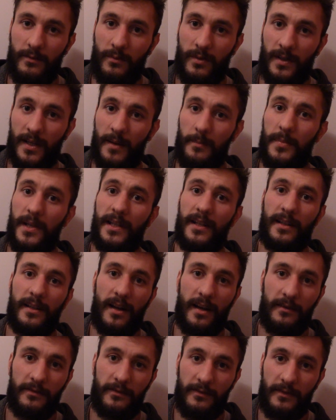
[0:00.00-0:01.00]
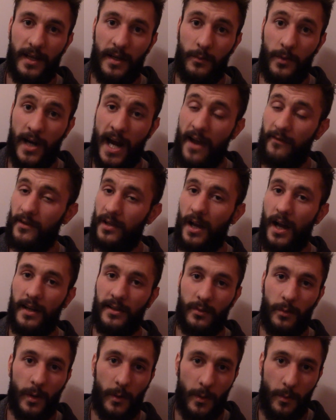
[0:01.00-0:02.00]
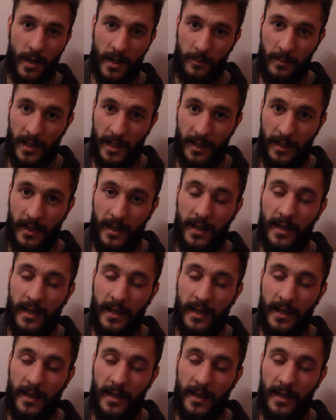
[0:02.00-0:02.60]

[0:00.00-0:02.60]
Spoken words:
we're not being enough, and we haven't gotten to where we want to be.